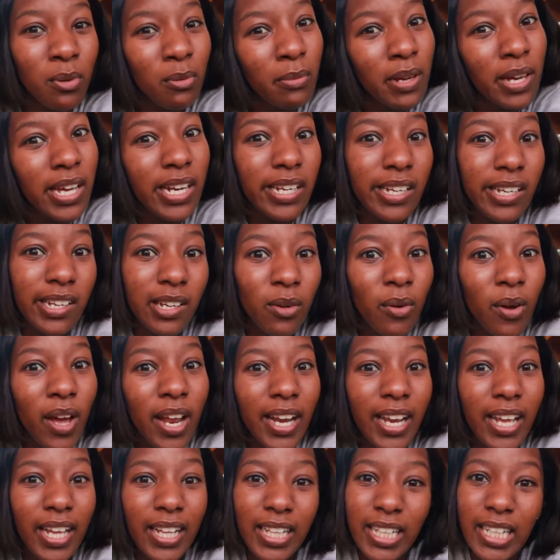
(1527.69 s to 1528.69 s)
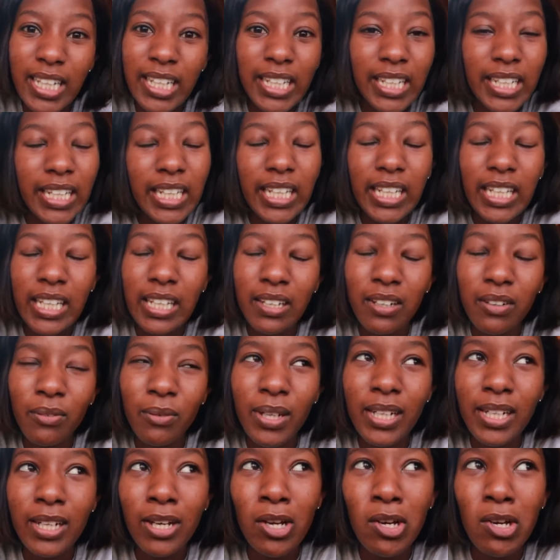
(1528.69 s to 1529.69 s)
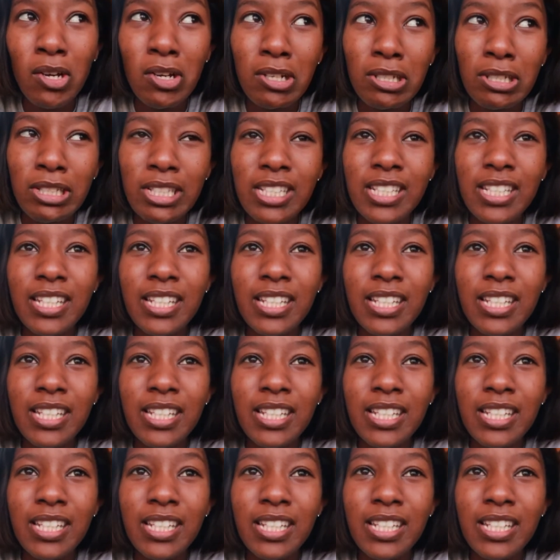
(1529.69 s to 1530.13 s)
and whatnot